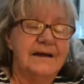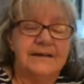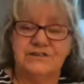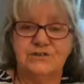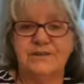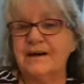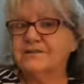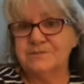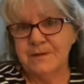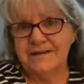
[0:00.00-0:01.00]
so
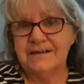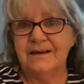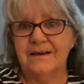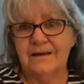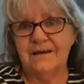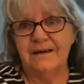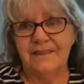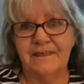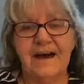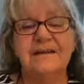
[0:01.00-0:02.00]
that's my day.
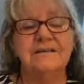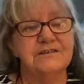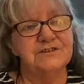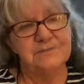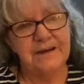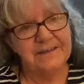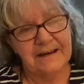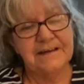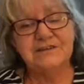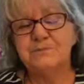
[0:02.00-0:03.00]
That is,
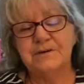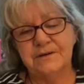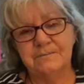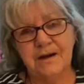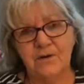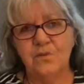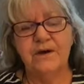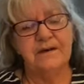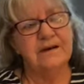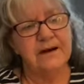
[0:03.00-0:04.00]
that has been my
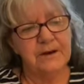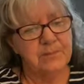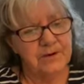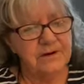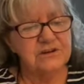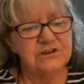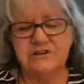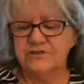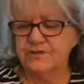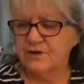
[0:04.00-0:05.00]
week. I
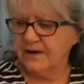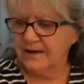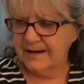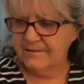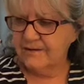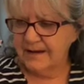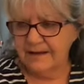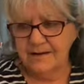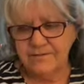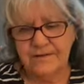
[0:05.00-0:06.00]
apologize for not having
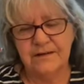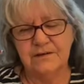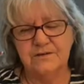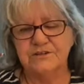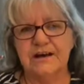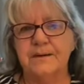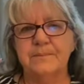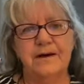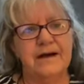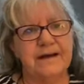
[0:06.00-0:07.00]
any videos up.
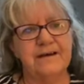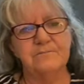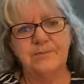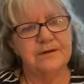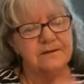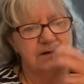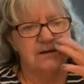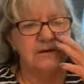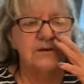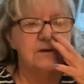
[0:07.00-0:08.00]
I have been,
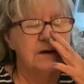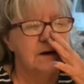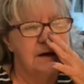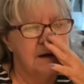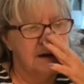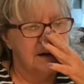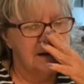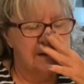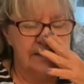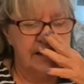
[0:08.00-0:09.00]
you know,
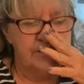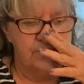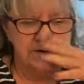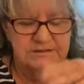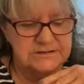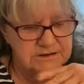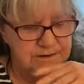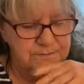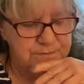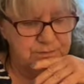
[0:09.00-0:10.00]
uh, gathering stuff
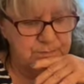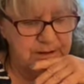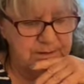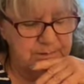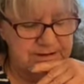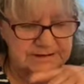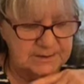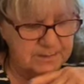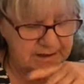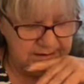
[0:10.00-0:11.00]
for my blessing
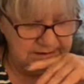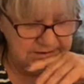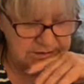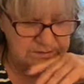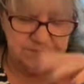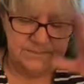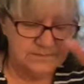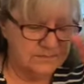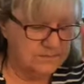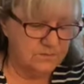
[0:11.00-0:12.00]
bags or
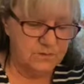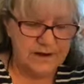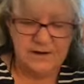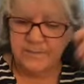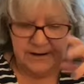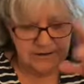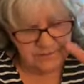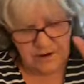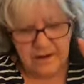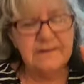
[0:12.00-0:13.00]
random act of
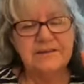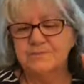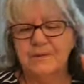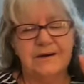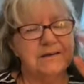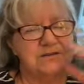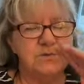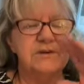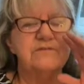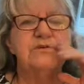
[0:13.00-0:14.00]
kindness bags,
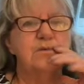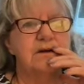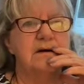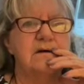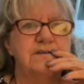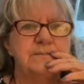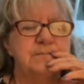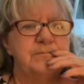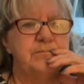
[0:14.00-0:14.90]
whatever you want to call them.